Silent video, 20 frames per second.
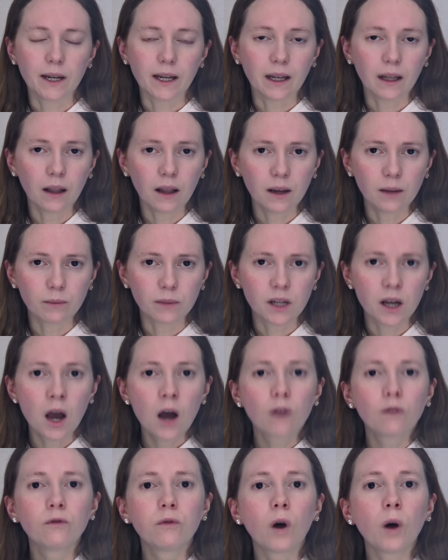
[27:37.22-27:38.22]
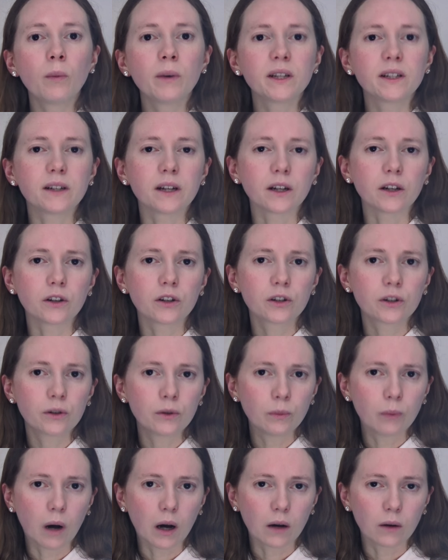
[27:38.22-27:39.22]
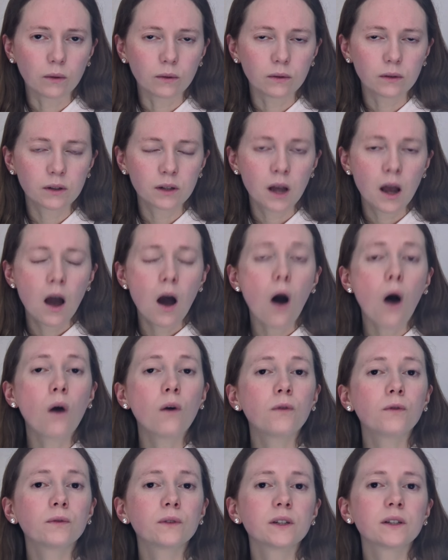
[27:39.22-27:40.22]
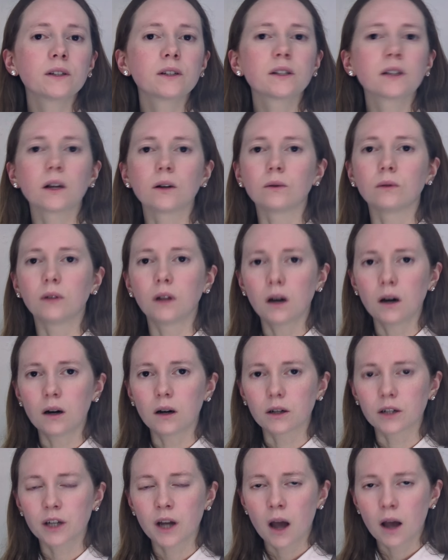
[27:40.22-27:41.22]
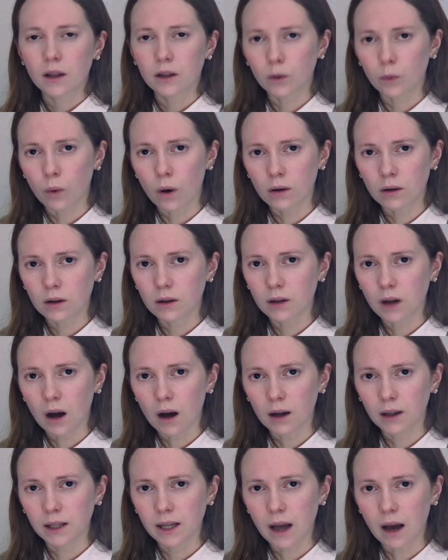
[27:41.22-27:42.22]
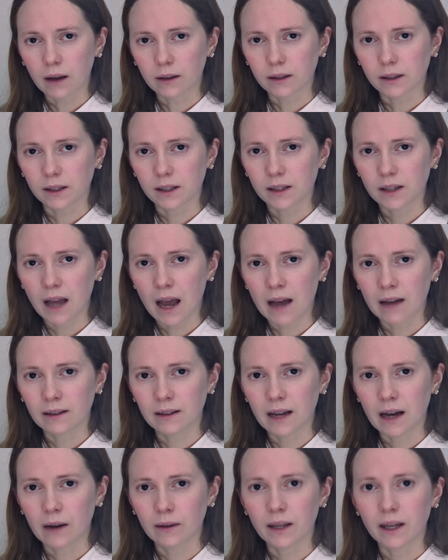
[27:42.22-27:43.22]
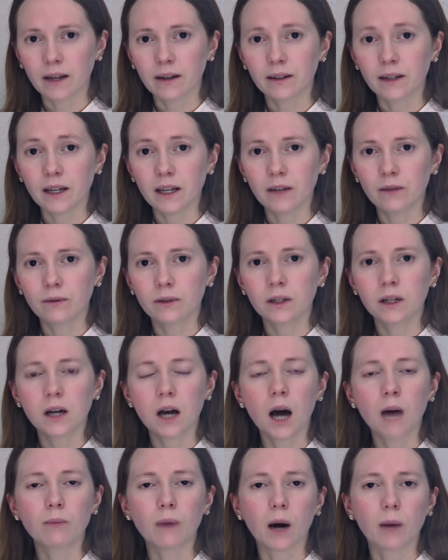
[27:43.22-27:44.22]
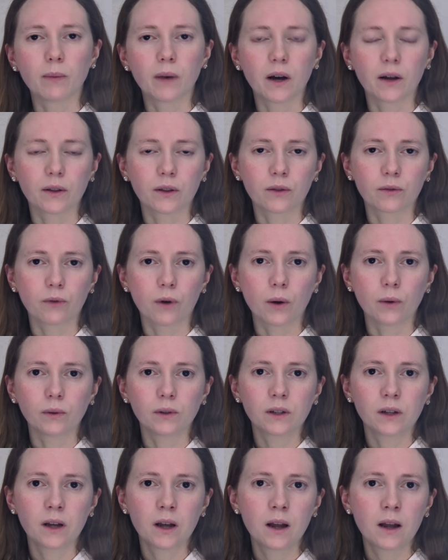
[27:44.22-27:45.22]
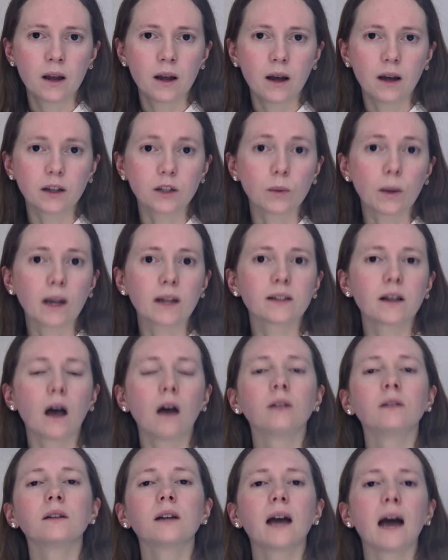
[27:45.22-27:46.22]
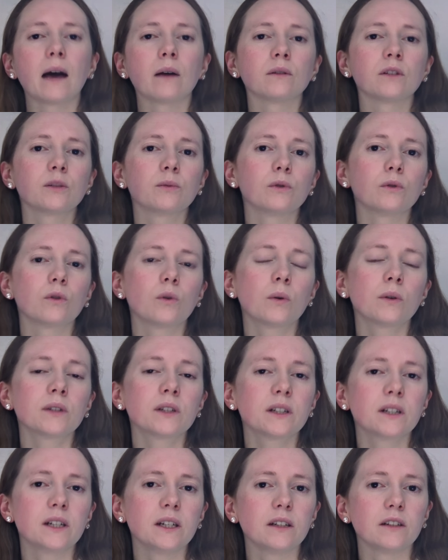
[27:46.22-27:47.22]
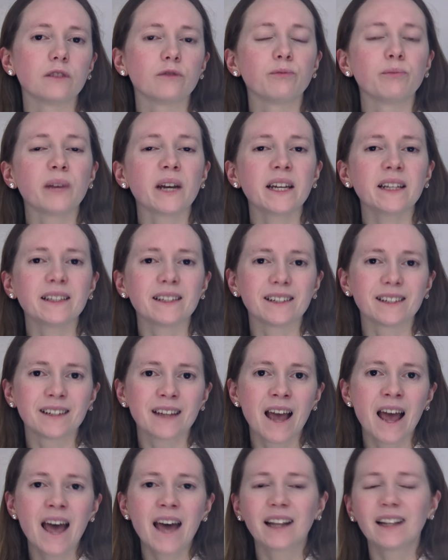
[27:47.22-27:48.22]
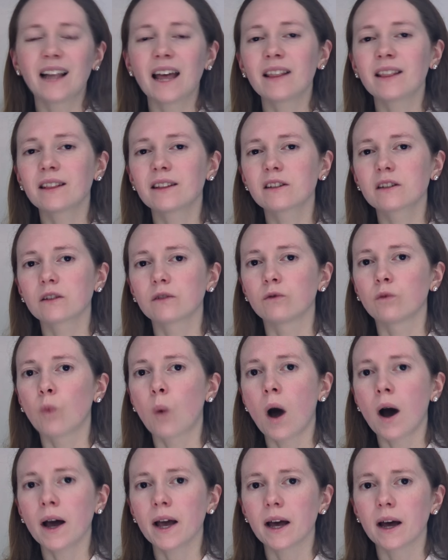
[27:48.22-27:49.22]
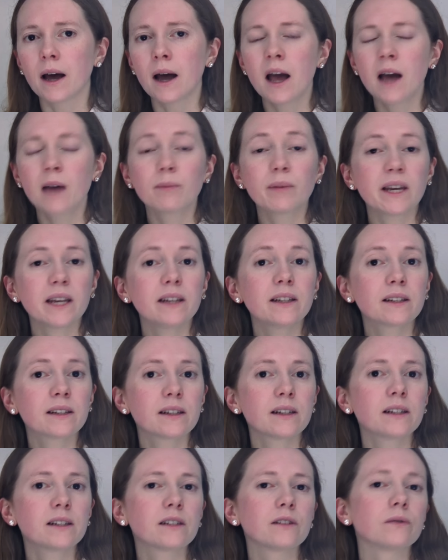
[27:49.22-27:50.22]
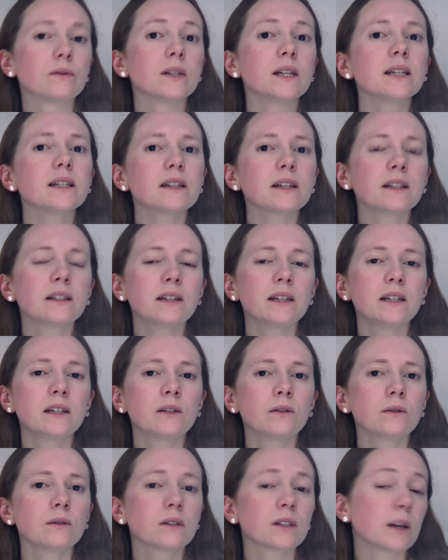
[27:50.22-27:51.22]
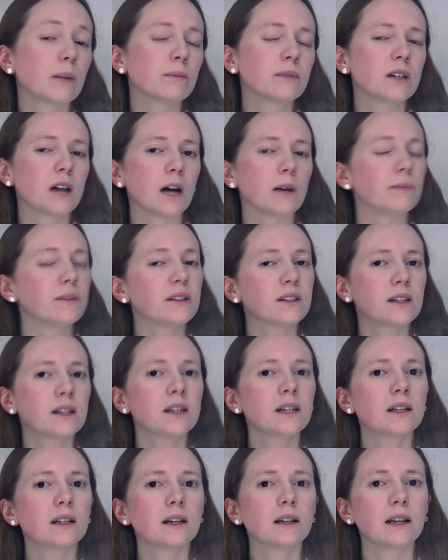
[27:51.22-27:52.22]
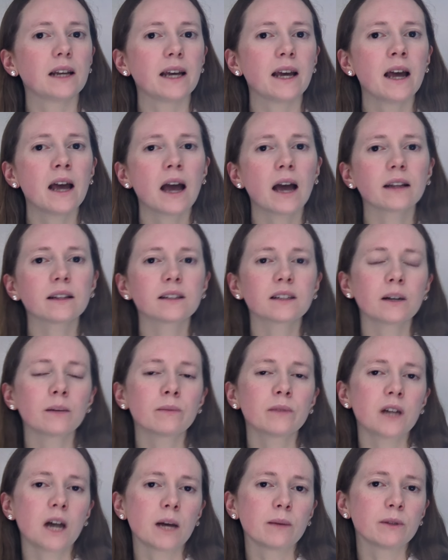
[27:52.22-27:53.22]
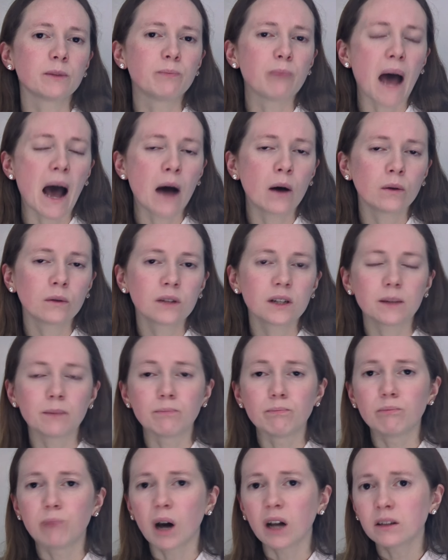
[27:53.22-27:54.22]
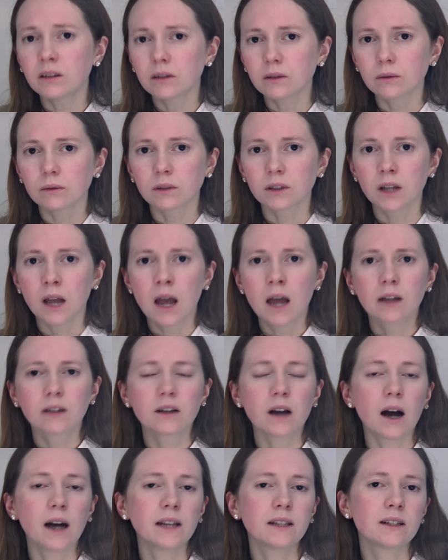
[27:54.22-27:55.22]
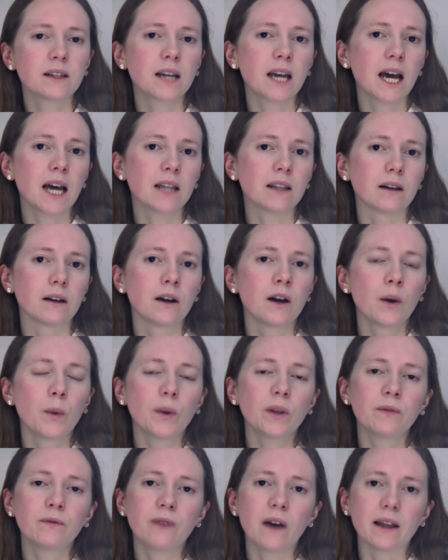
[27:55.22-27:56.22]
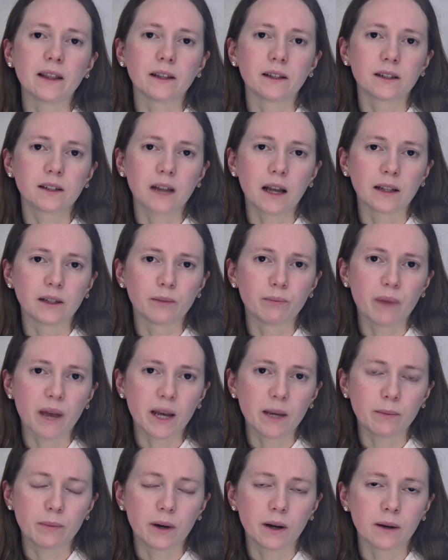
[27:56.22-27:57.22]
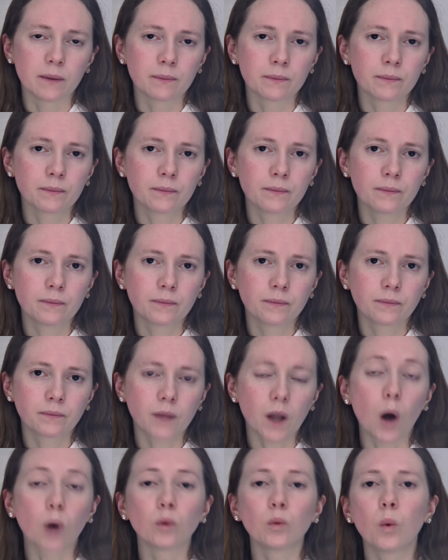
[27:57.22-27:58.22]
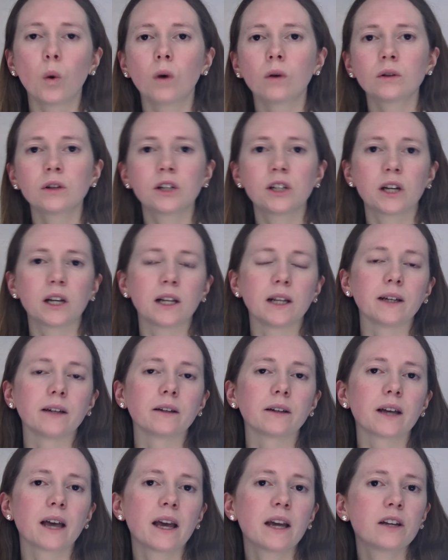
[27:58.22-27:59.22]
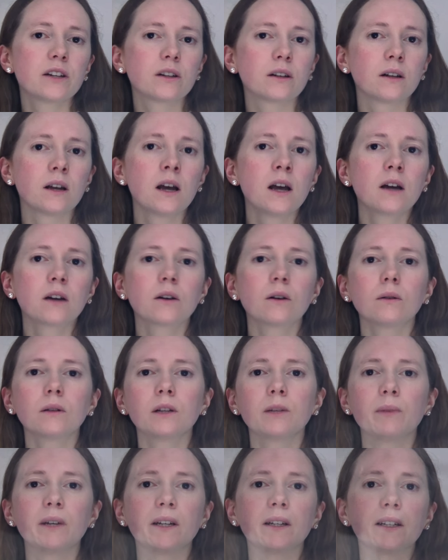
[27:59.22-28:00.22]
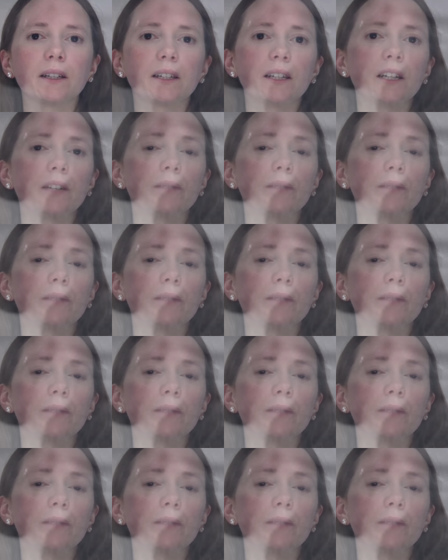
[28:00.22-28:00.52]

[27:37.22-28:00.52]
he claimed, vomiting shoe buckles, often so large that one could hardly understand how they could even come up her throat, as well as uncountable quantities of pins, lengths of wire, pieces of knitting needles, sometimes singularly and sometimes bound in bundles, tied together with feathers and paper. On one chilling occasion, Gottliebin is